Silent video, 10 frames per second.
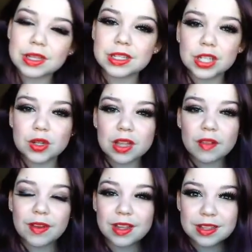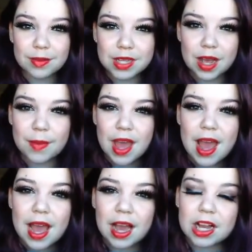So give this video a thumbs up,
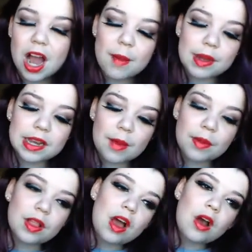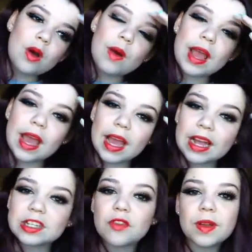a comment down below,
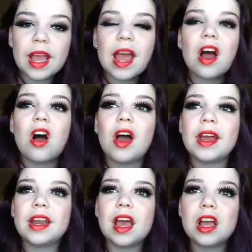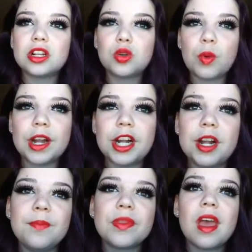and don't forget on
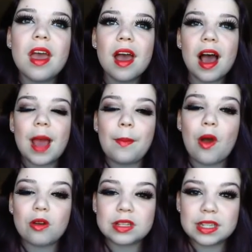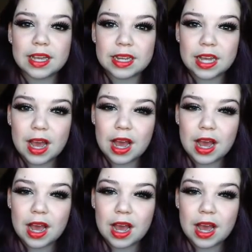Twitter, I posted